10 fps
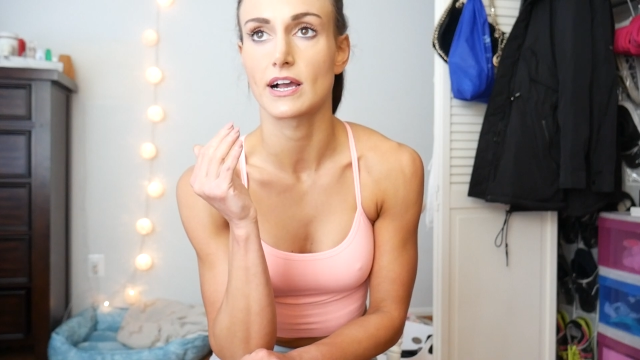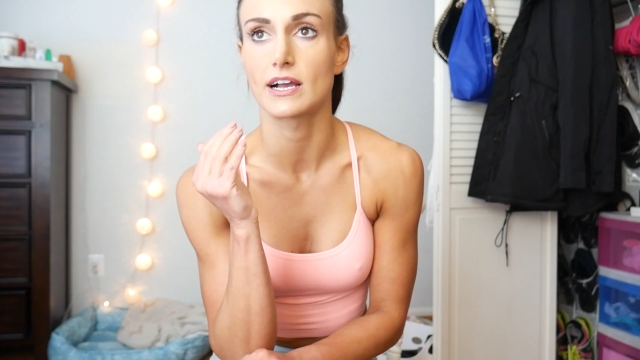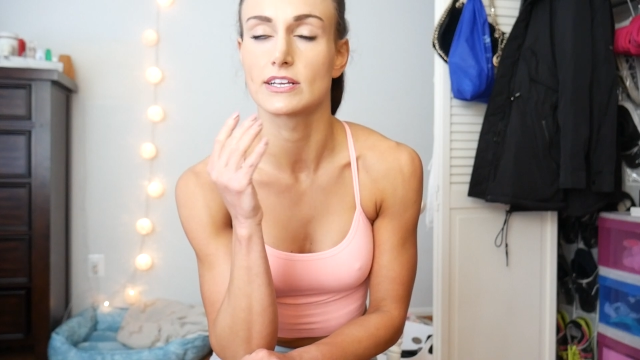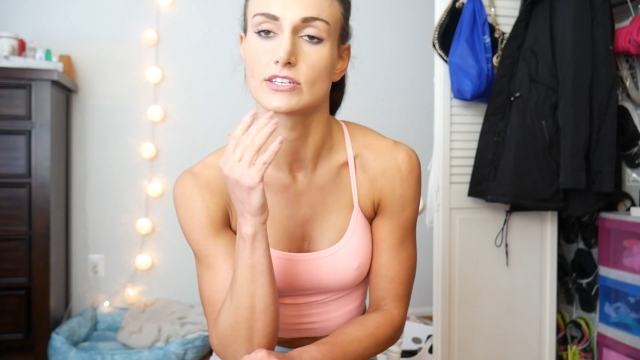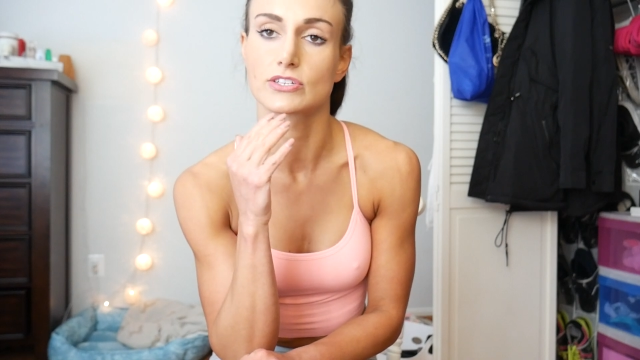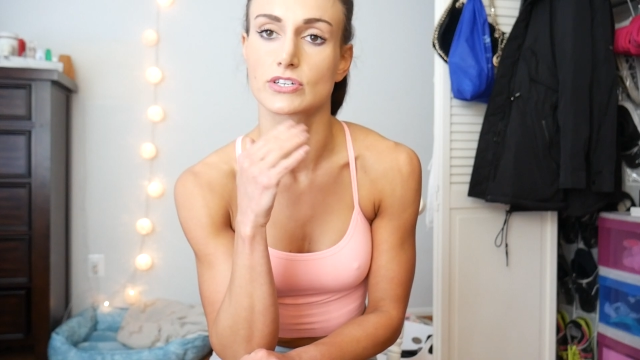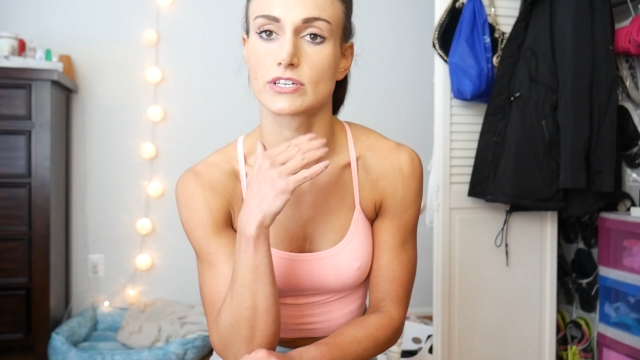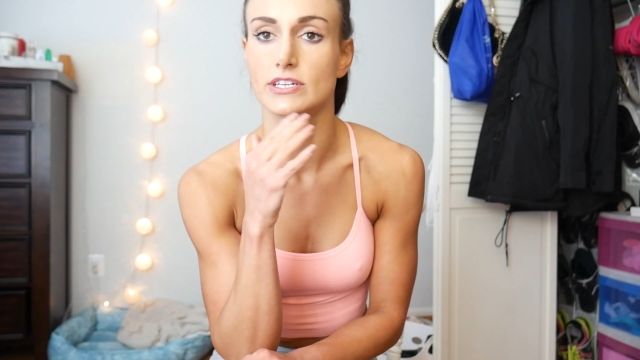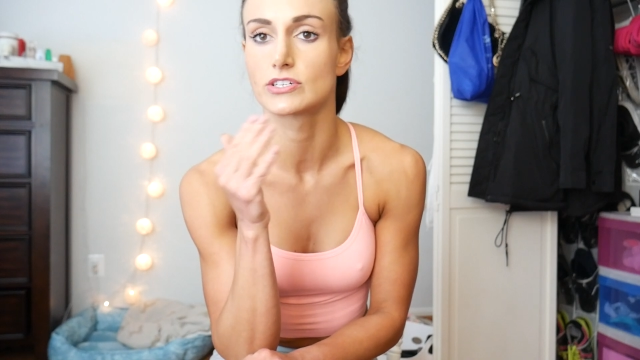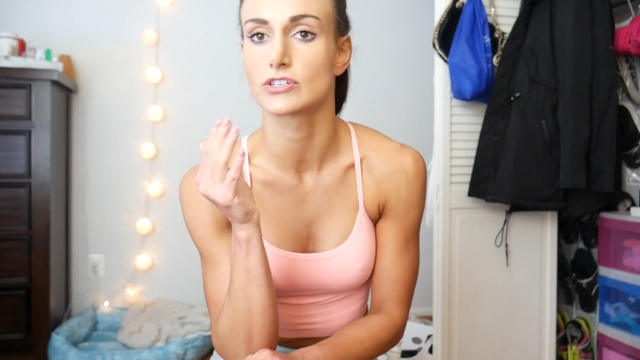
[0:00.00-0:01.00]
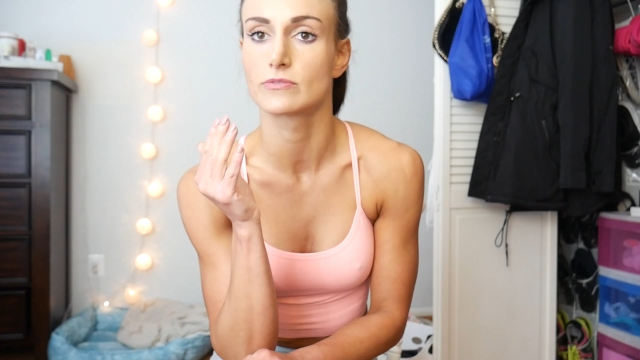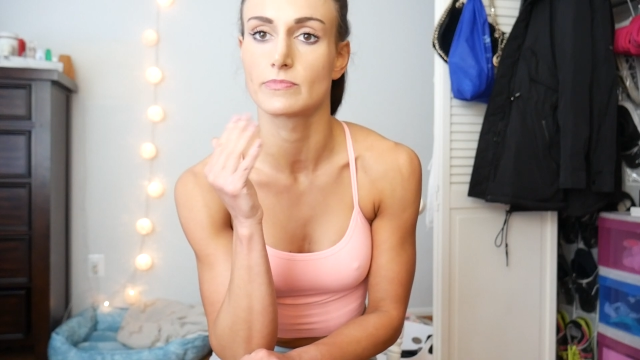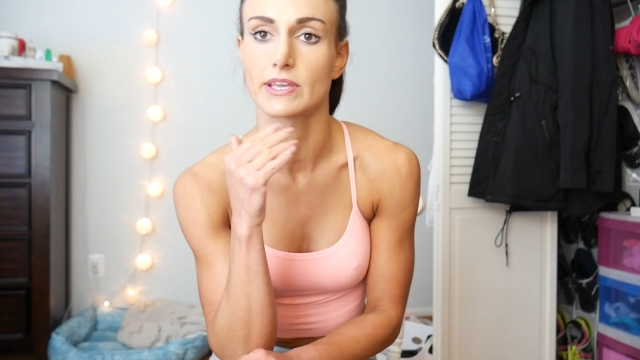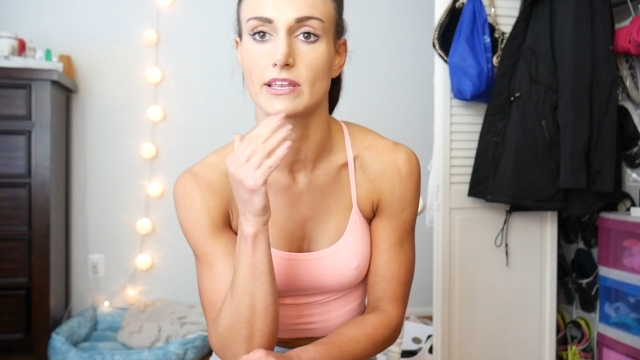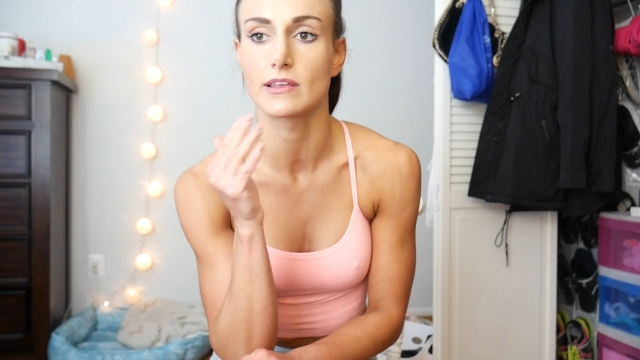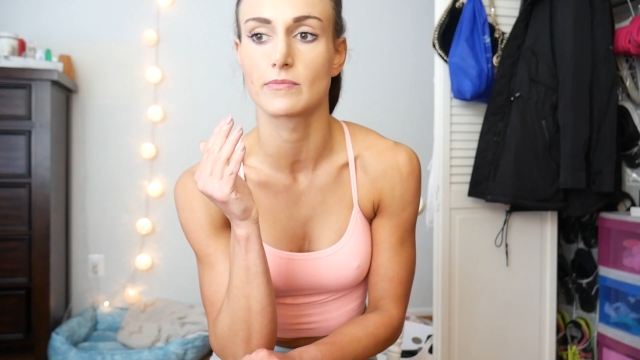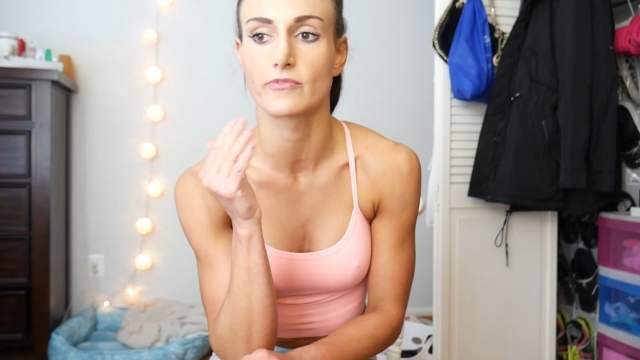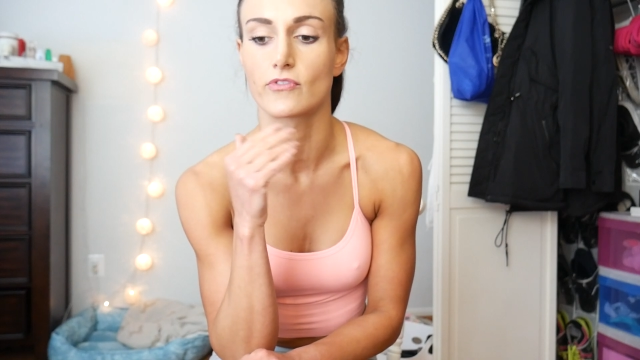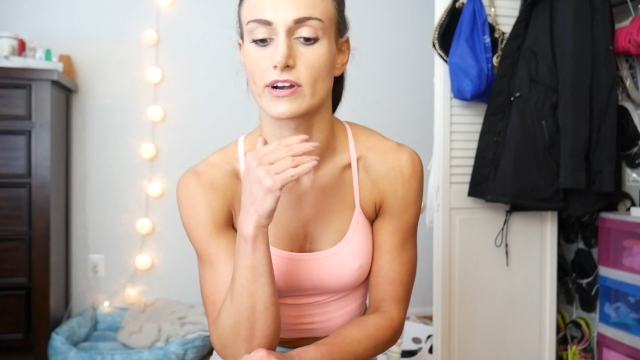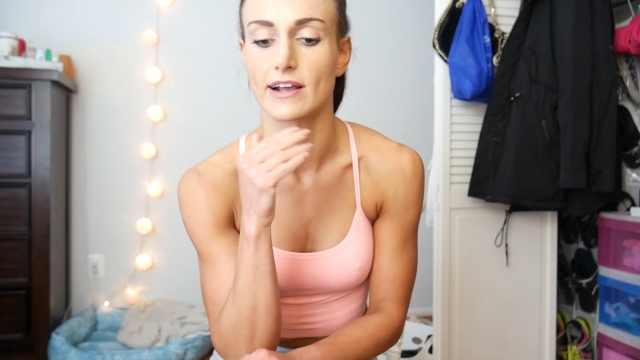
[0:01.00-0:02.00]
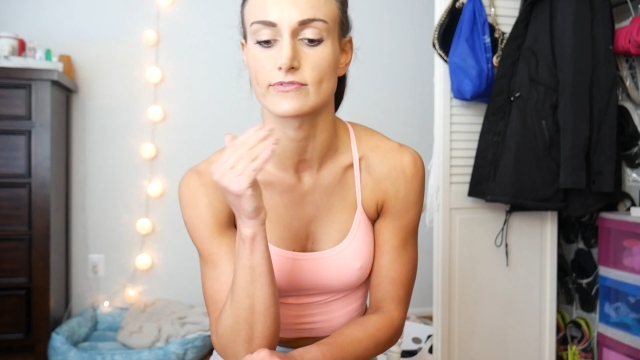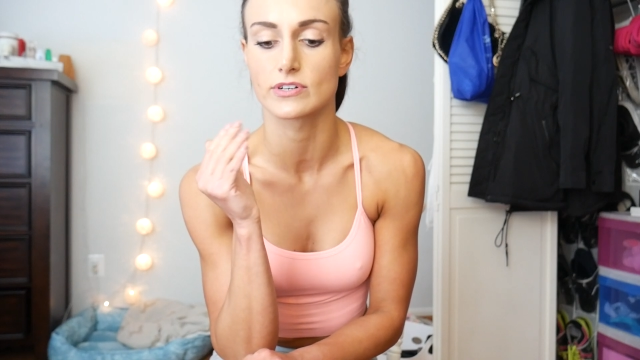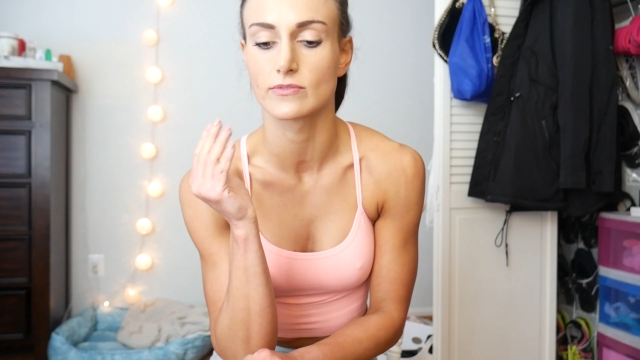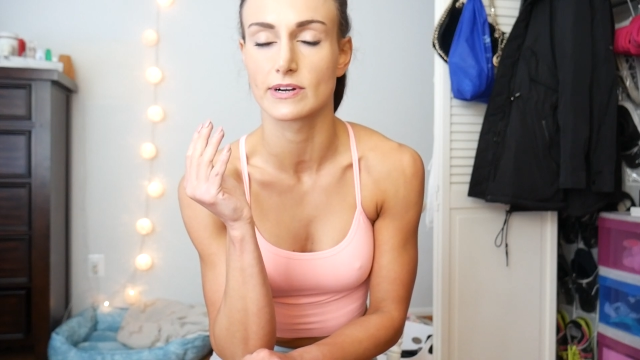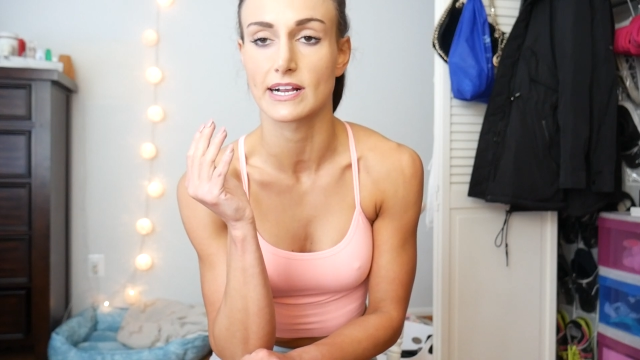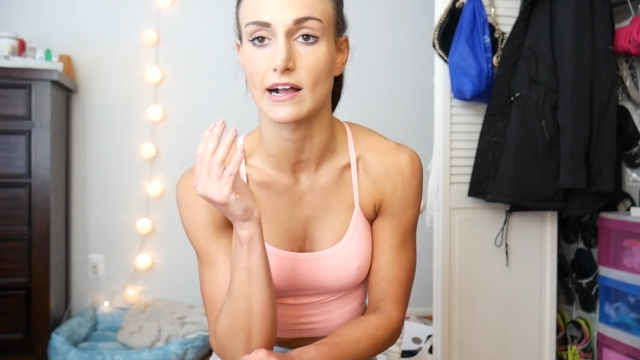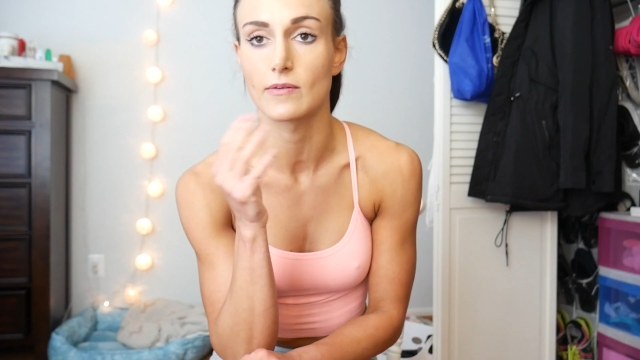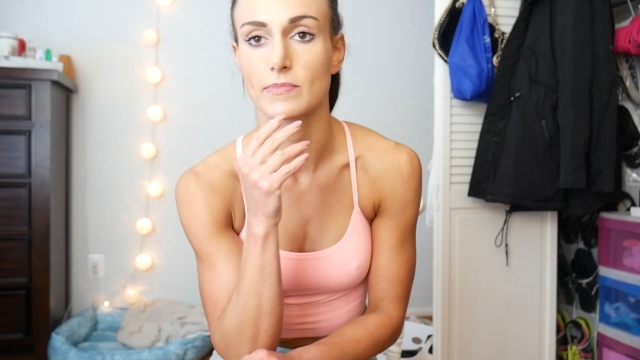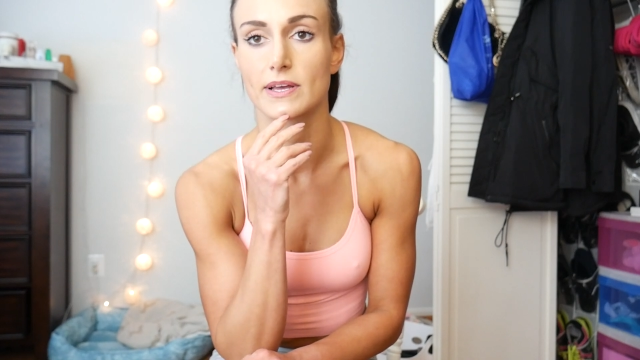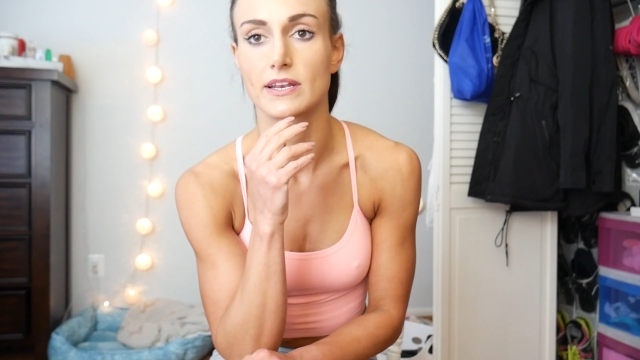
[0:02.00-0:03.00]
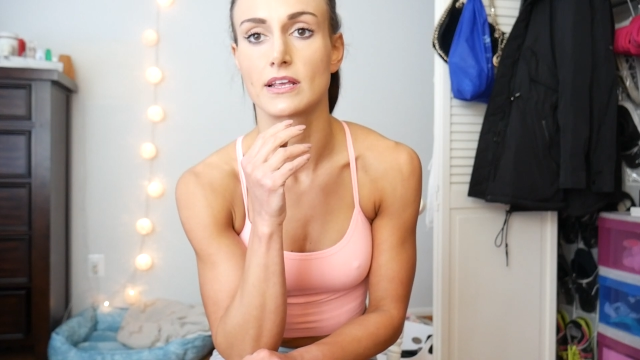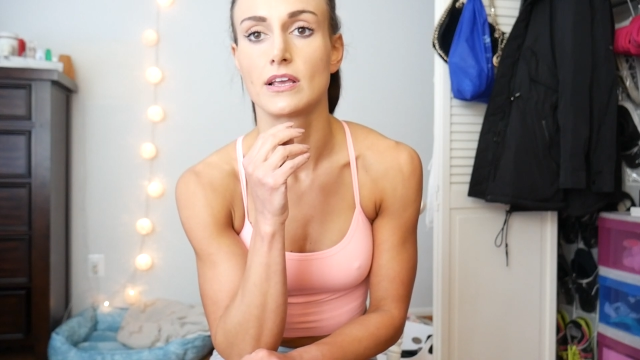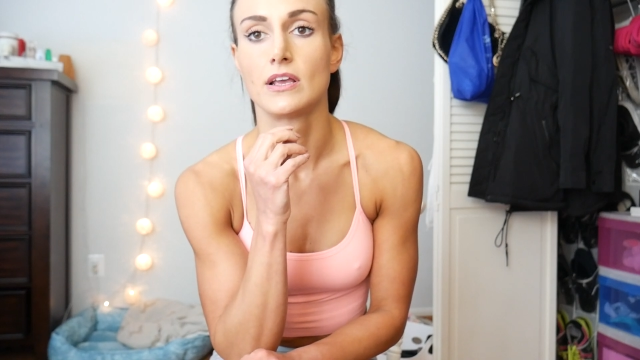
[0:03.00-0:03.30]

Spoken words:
I should and shouldn't be eating before and after a workout. But